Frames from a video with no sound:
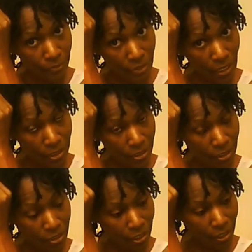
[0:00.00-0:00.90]
I just
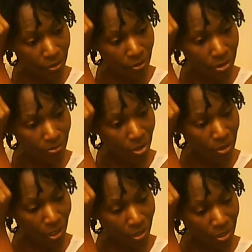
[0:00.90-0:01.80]
couldn't take those small
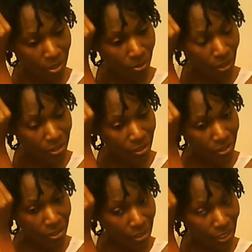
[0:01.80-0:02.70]
locks anymore. I just
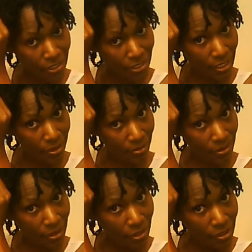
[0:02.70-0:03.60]
could not take
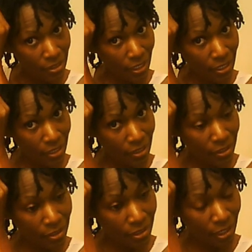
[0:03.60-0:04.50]
them. They didn't
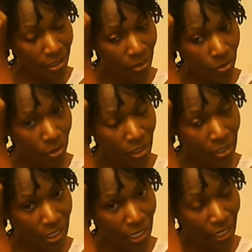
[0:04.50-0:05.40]
look like they were going to
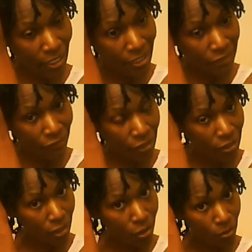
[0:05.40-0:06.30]
last for the
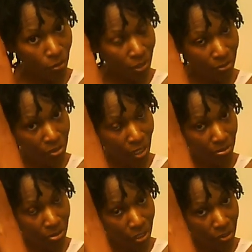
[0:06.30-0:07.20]
long run. I
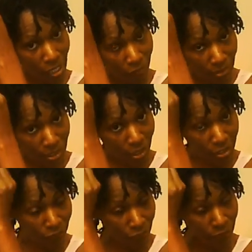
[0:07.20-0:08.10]
plan on having my
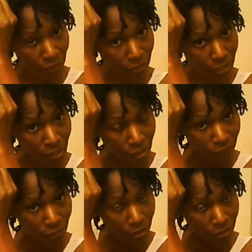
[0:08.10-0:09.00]
locks for
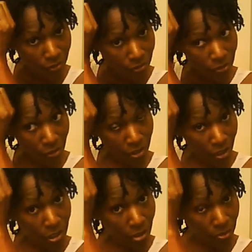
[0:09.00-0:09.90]
a
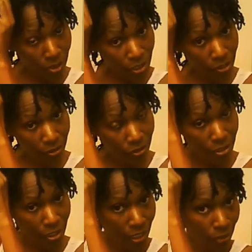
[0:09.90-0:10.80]
number of years,
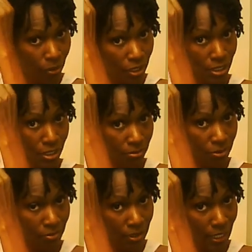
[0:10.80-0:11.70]
and I wanted them
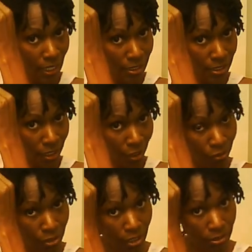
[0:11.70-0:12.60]
to be nice and
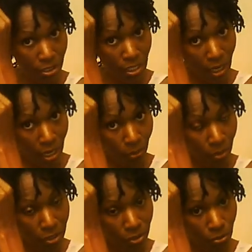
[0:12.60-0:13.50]
healthy, and I wanted the